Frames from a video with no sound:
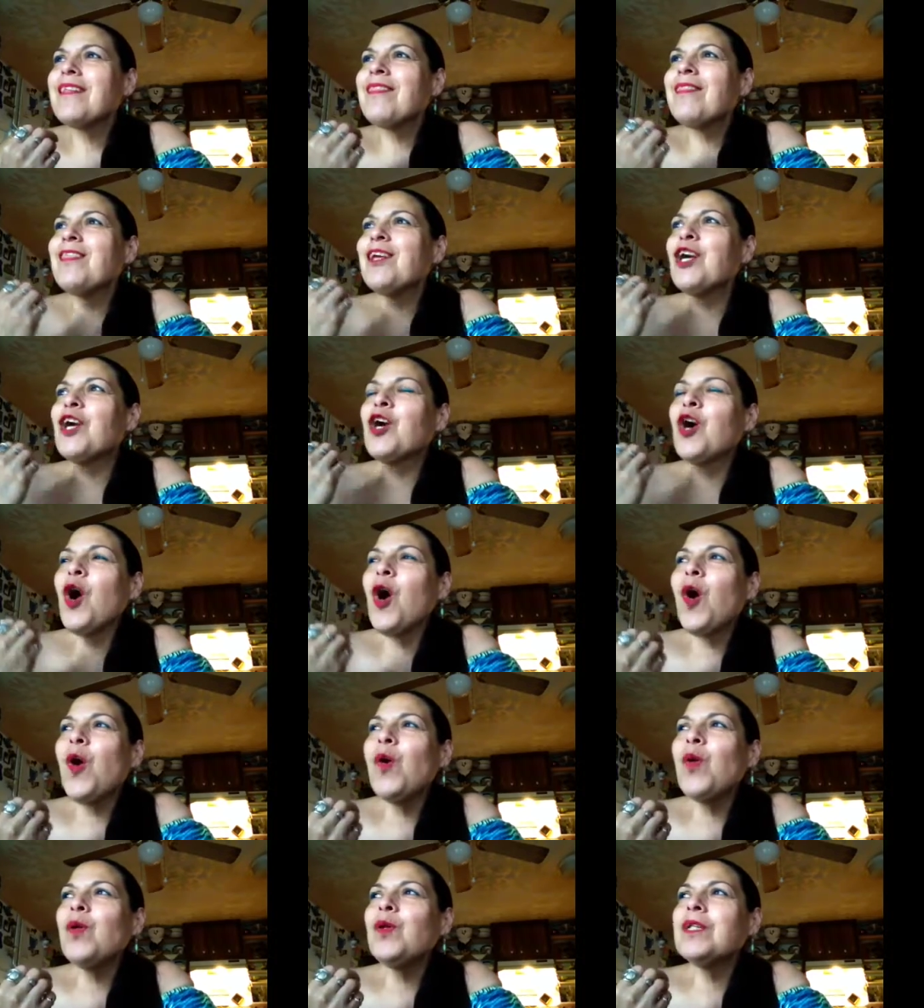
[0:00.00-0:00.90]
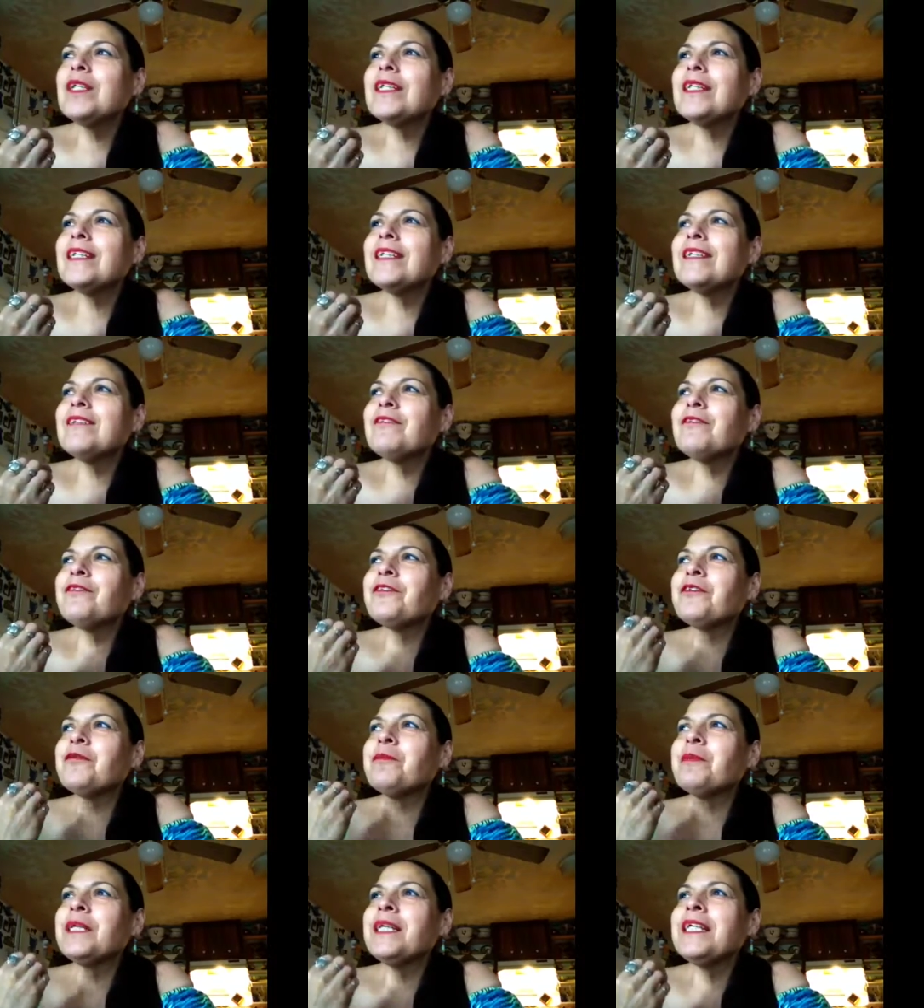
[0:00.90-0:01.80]
The goal
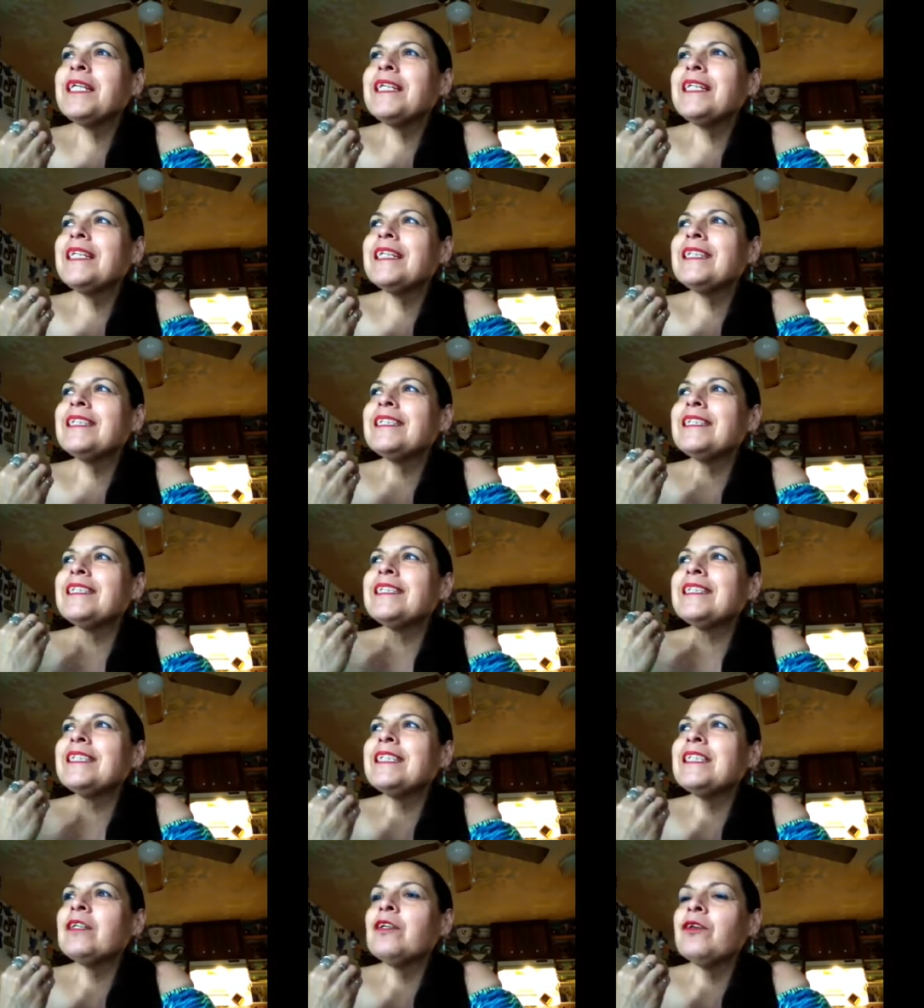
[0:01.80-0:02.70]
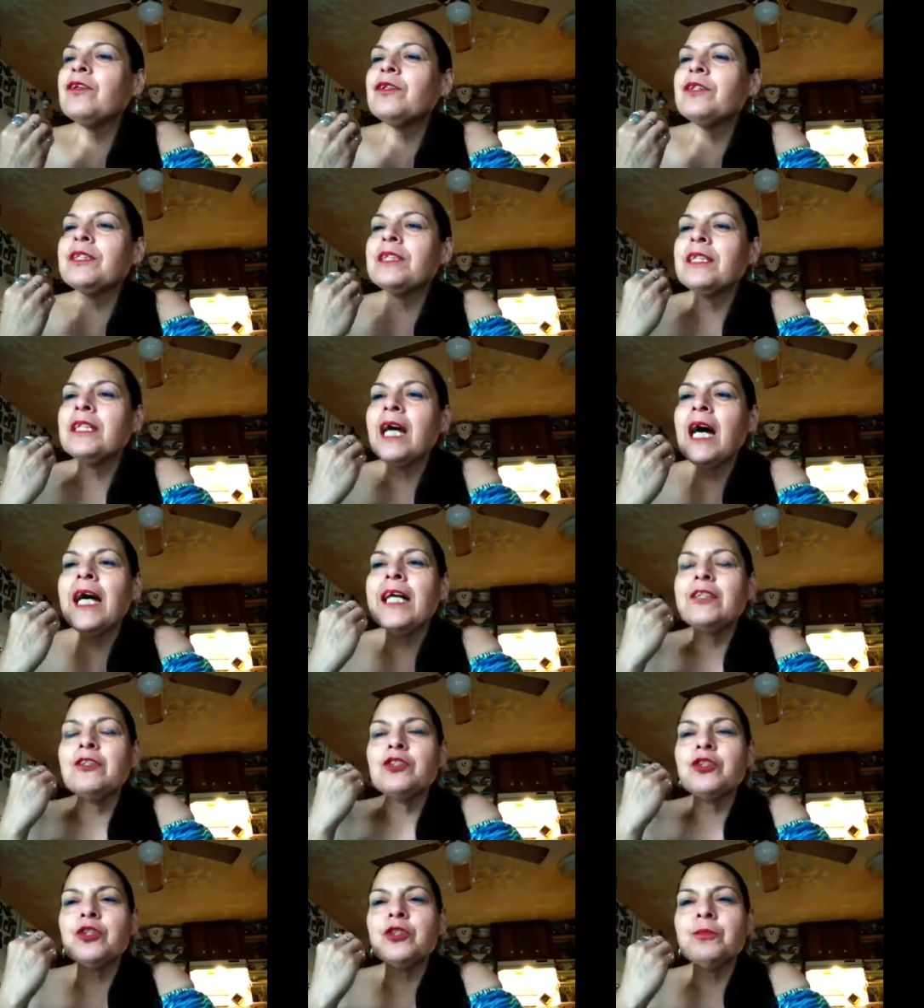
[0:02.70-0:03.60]
for me is still
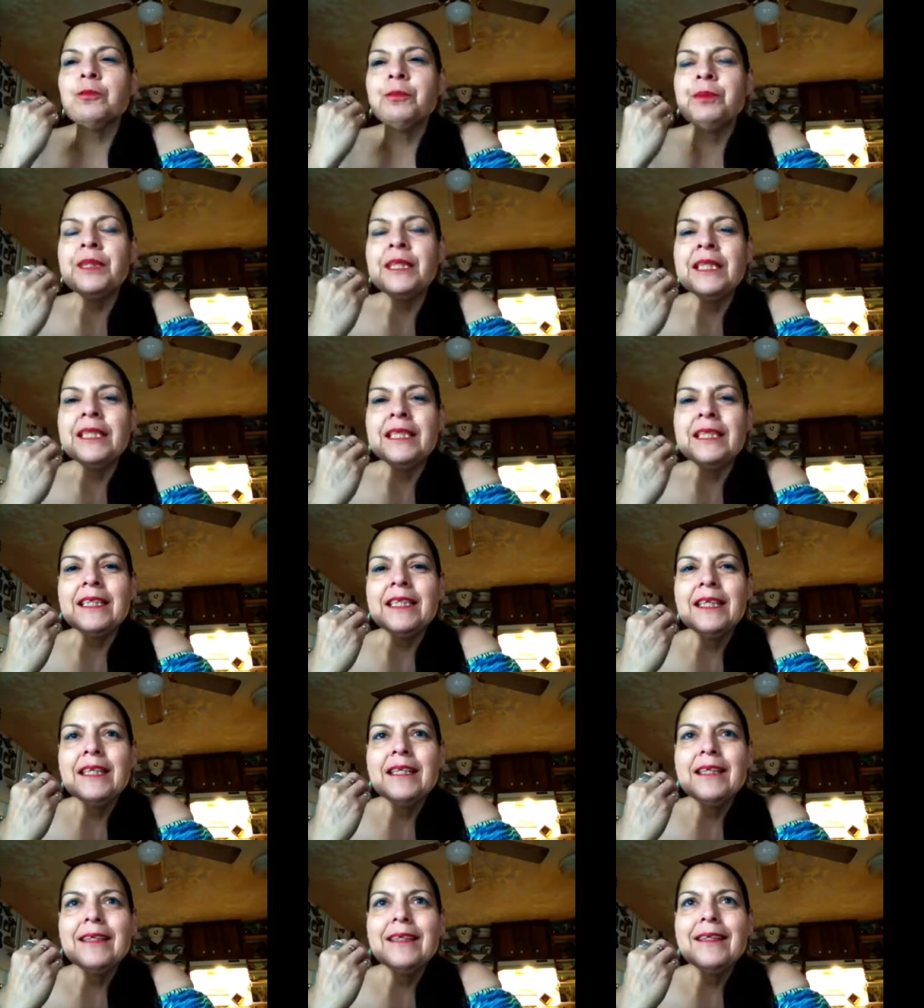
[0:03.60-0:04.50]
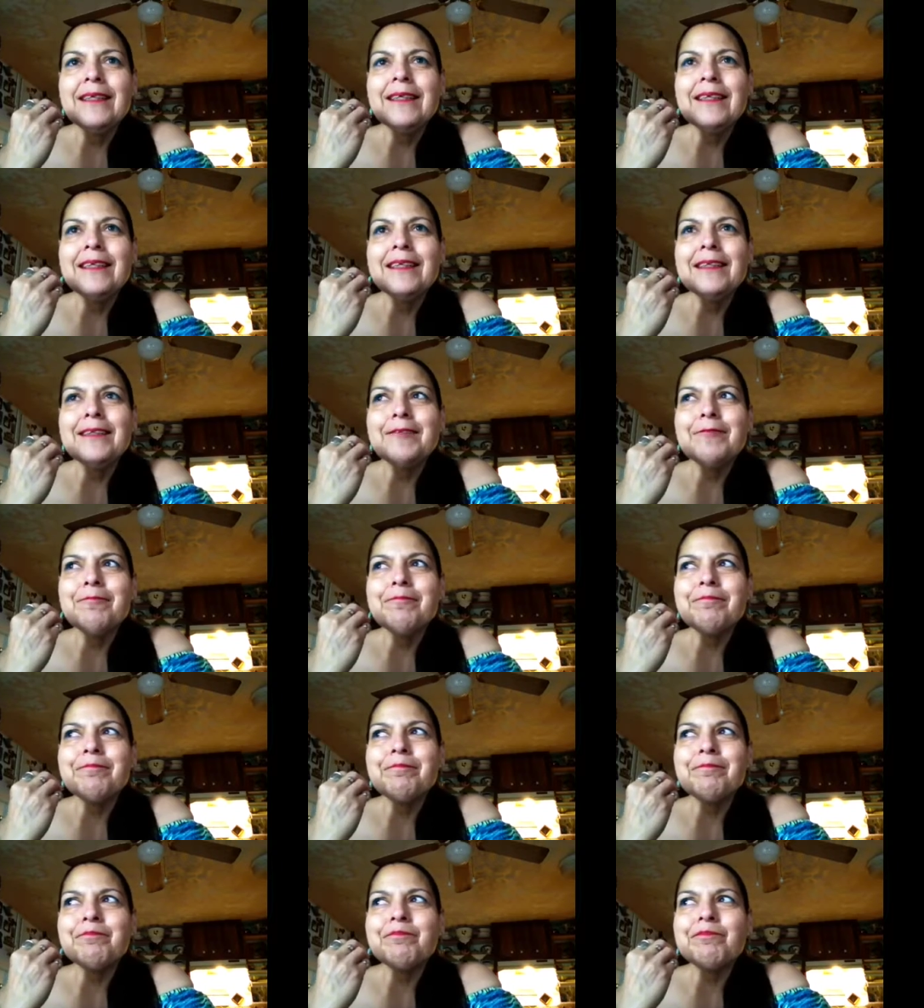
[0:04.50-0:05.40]
not to be,
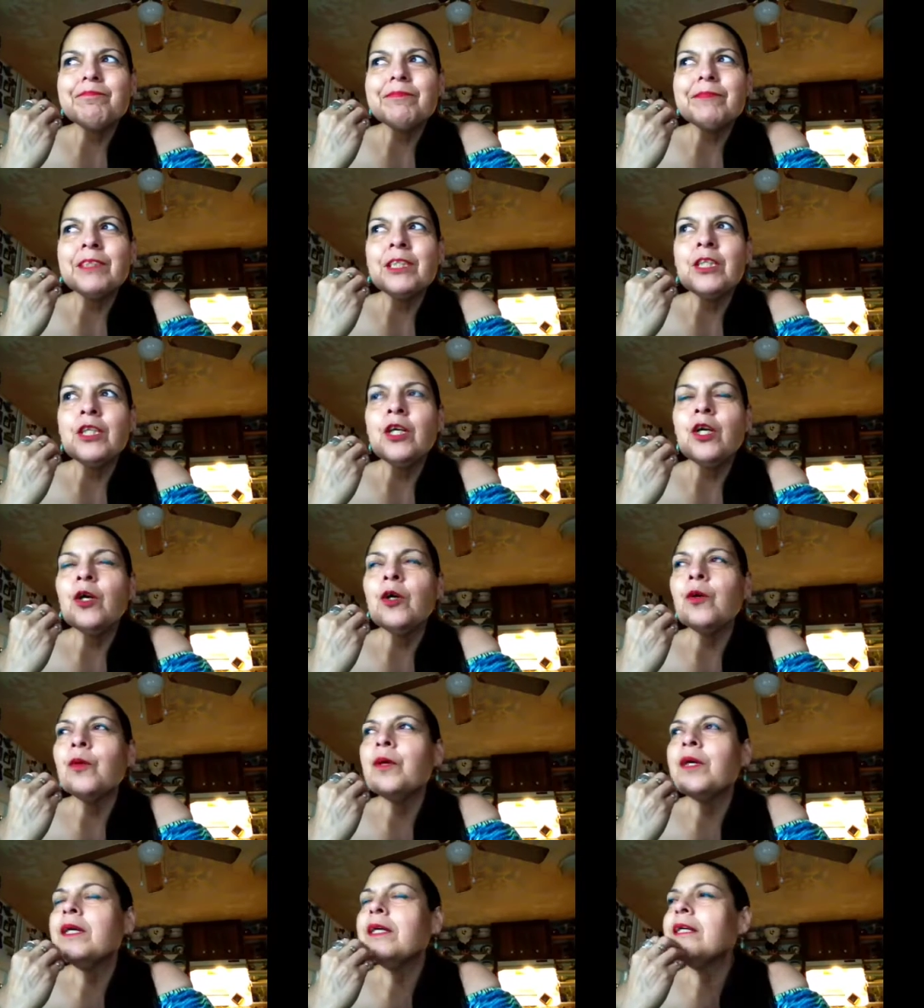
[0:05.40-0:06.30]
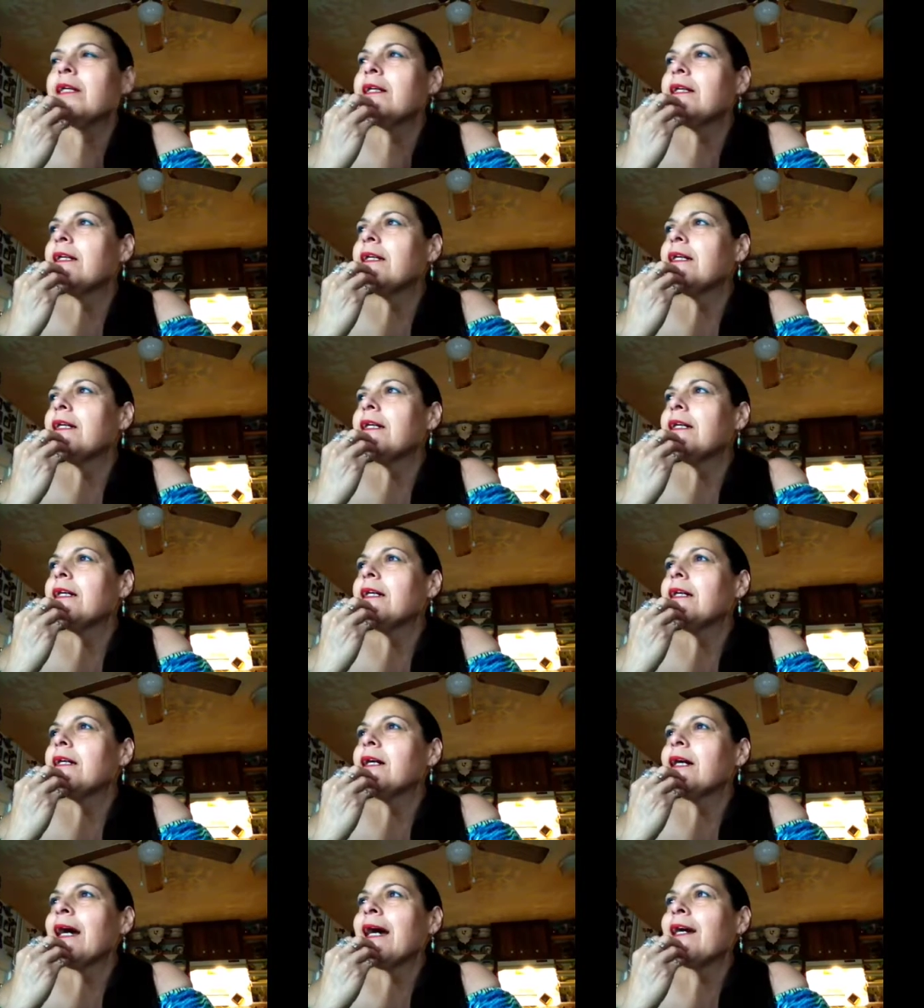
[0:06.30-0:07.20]
you know,
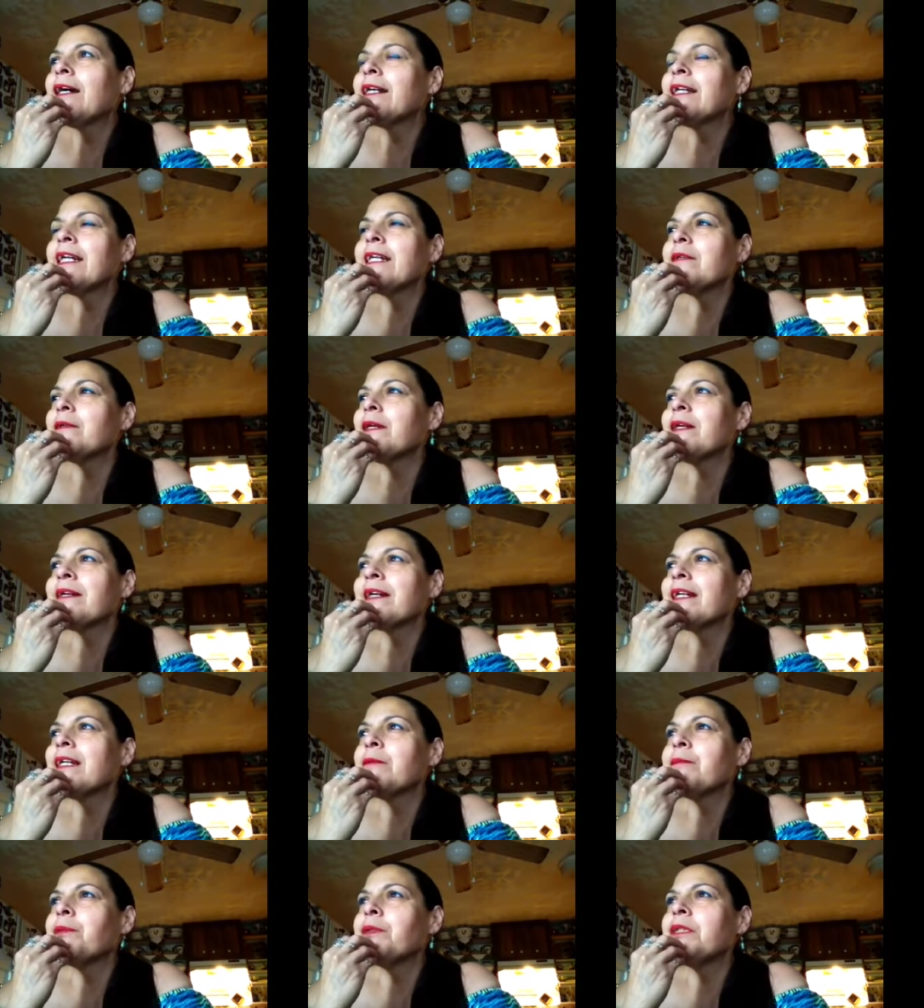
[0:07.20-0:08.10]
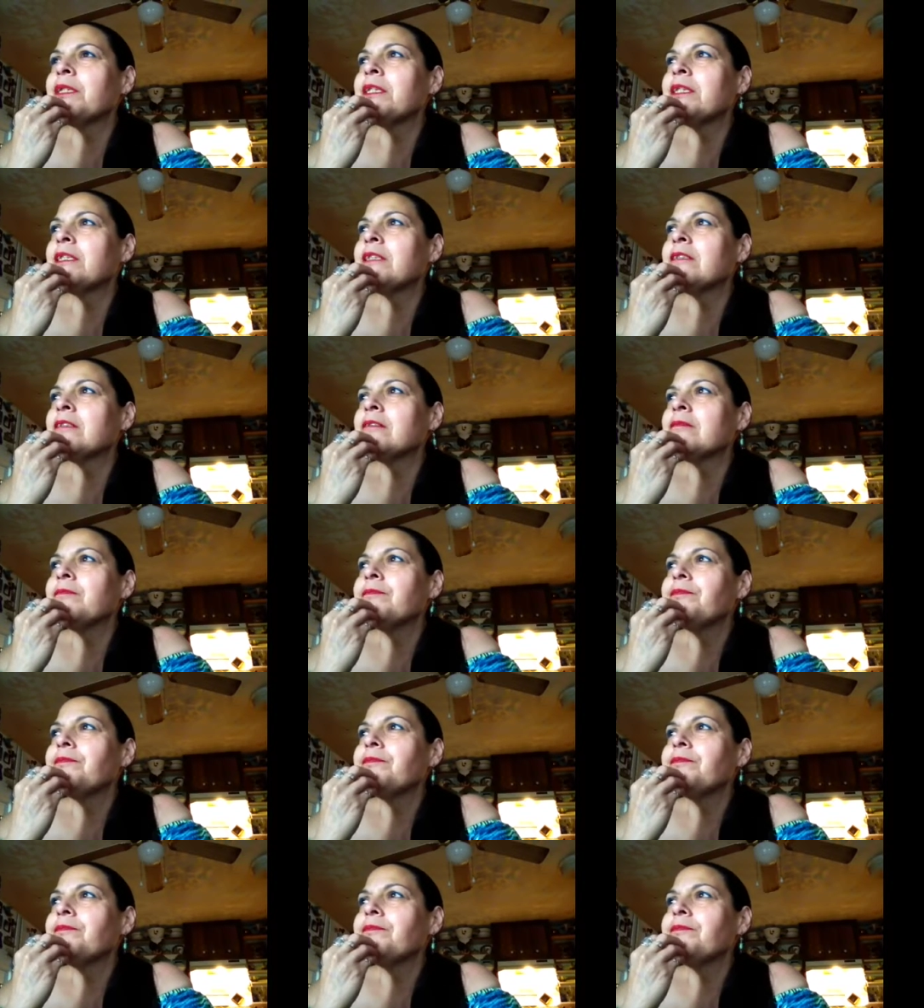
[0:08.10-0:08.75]
how can I how can I put this?